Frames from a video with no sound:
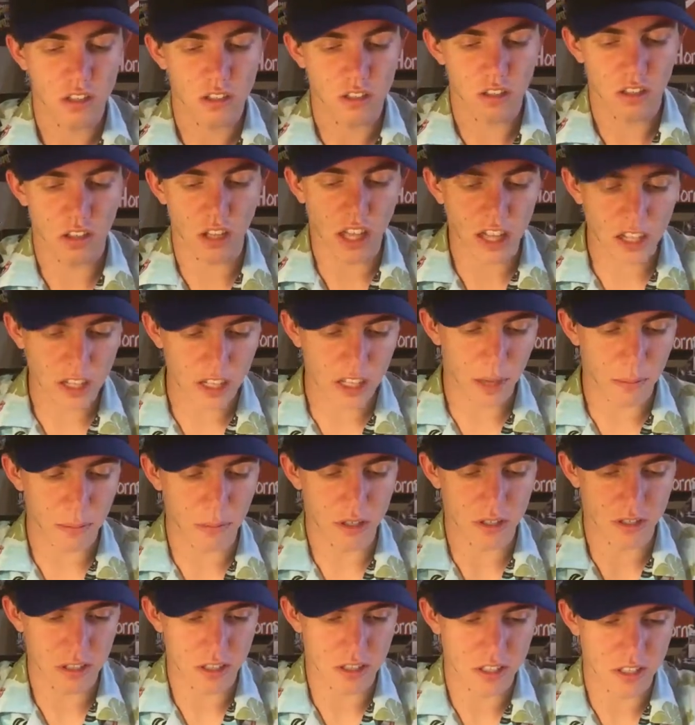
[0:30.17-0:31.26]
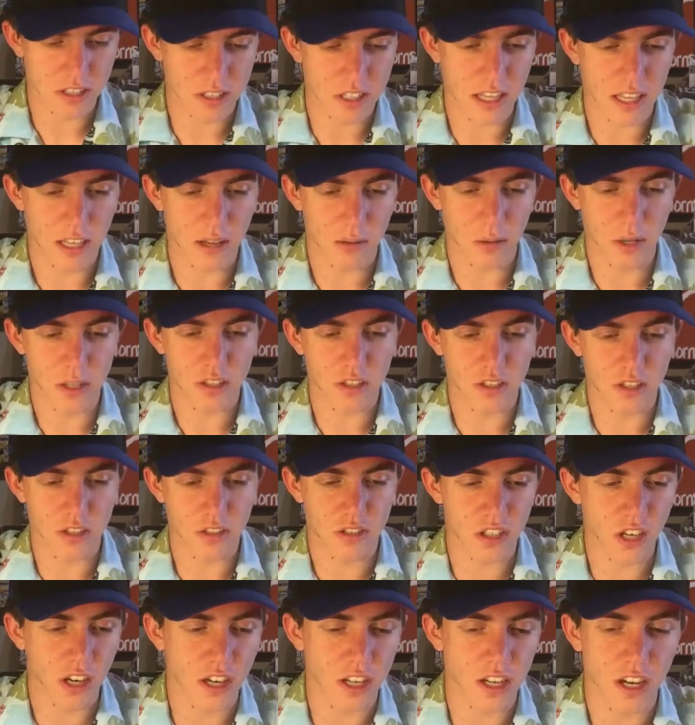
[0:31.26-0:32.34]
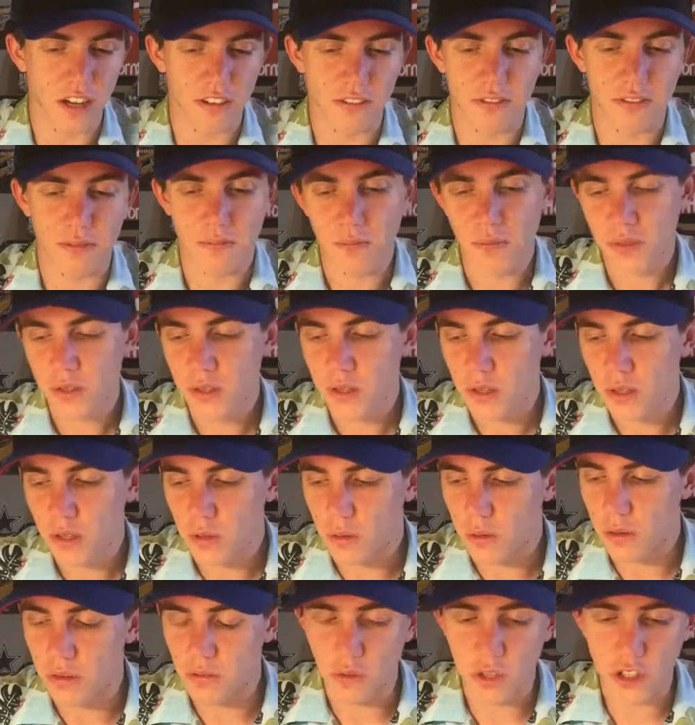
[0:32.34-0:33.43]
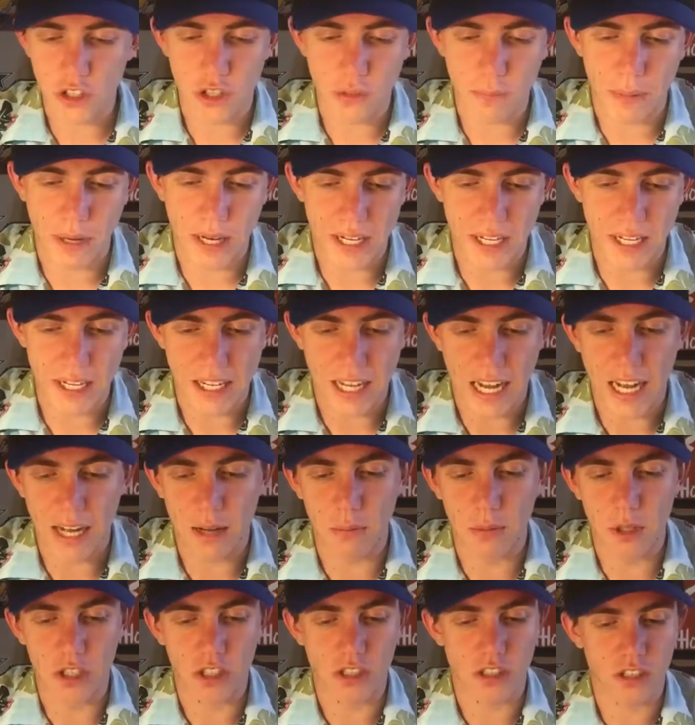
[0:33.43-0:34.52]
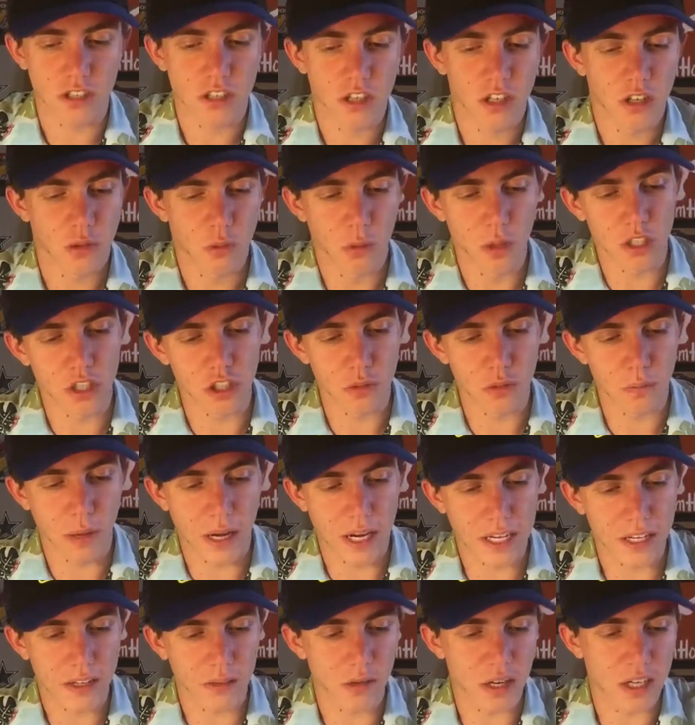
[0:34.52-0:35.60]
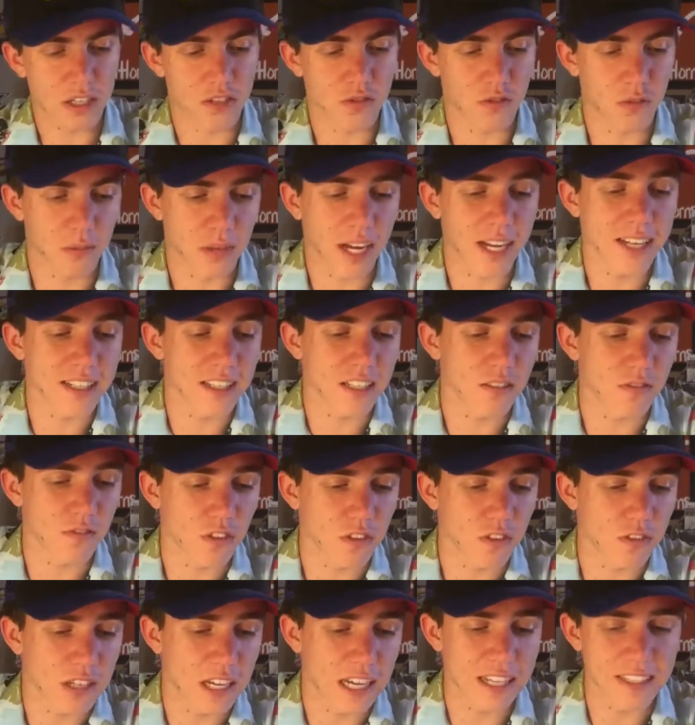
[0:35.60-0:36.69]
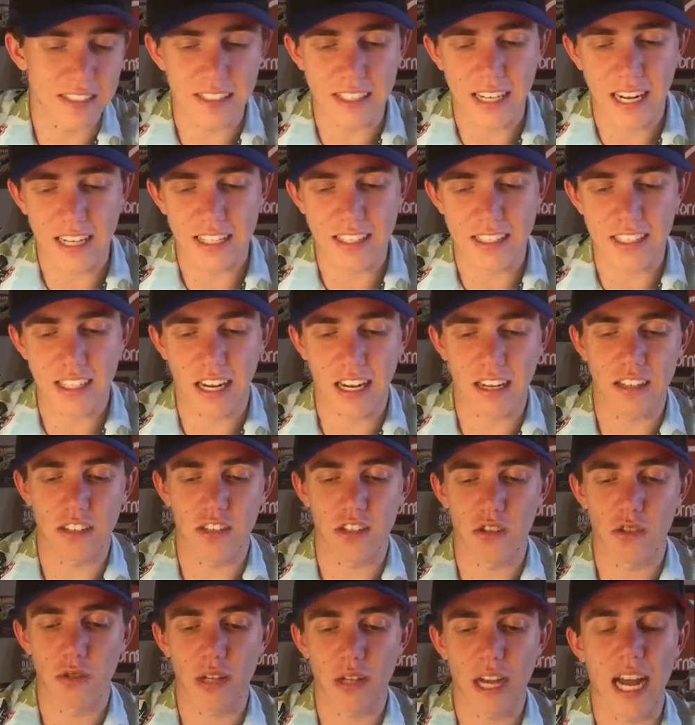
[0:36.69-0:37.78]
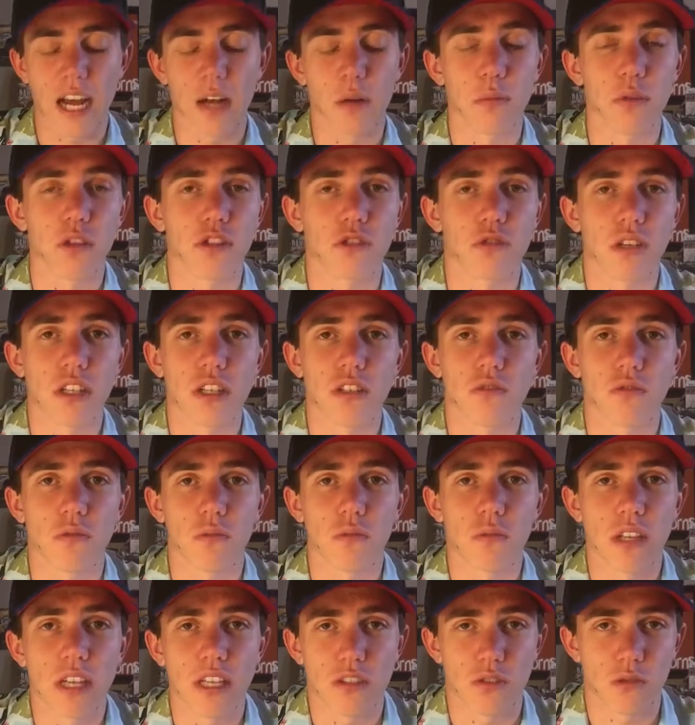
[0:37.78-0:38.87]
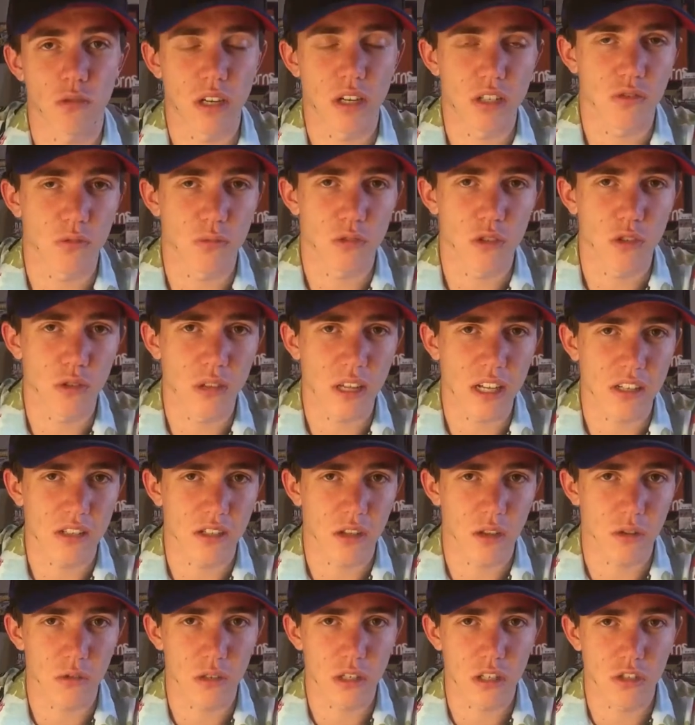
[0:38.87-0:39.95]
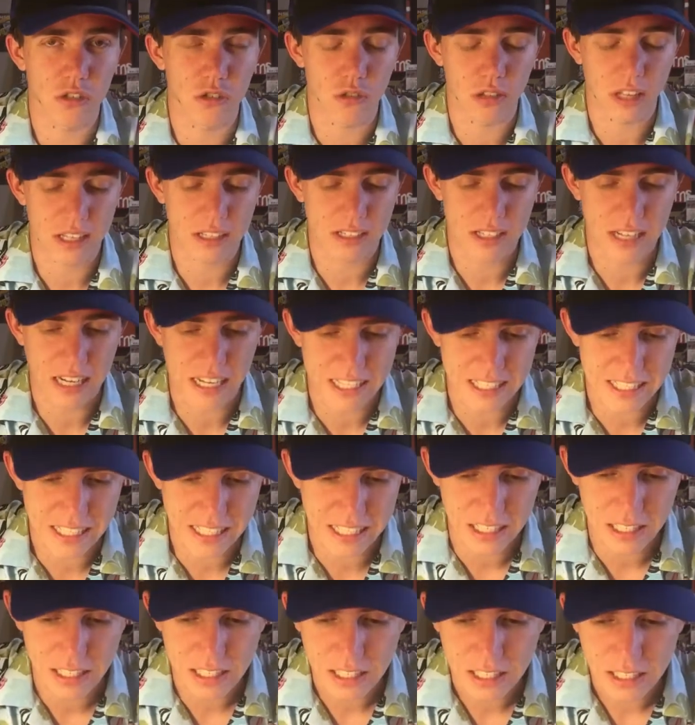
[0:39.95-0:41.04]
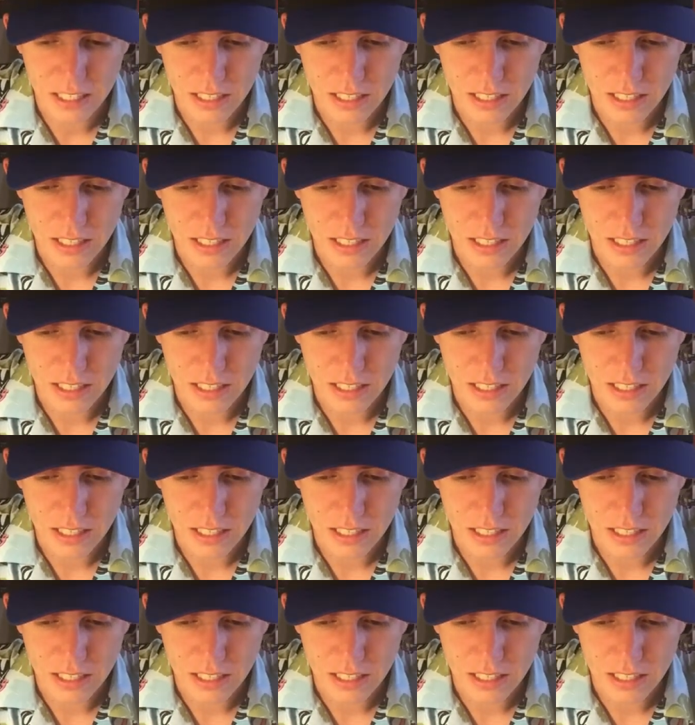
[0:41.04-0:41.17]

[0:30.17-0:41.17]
It's a lot of numbers, let's just say it that way. So starting off, we have Richard Petty and Kyle Busch. Richard Petty raced from 1958 to 1992. Kyle Busch raced from 2003 to 2019.